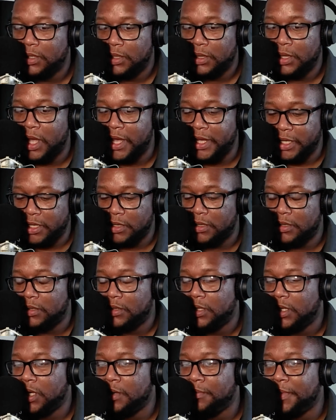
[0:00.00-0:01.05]
like
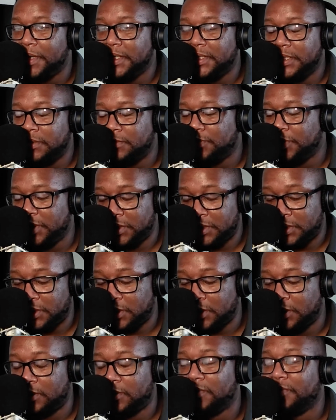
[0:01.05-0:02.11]

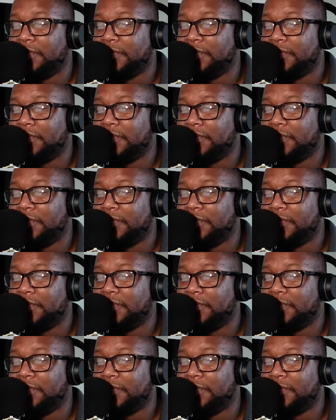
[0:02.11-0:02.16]
MSNBC,